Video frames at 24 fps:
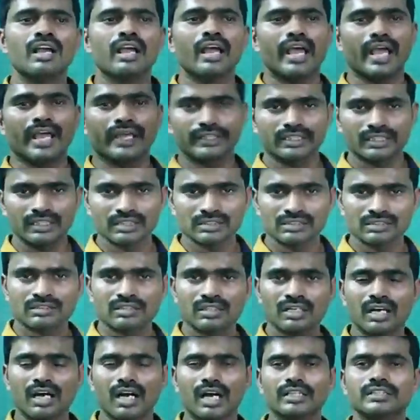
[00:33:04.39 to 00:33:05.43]
angles
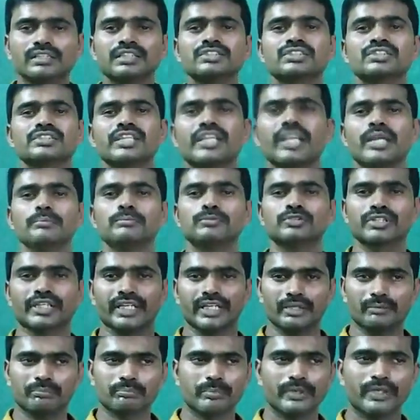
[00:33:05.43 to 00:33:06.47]
on the same side.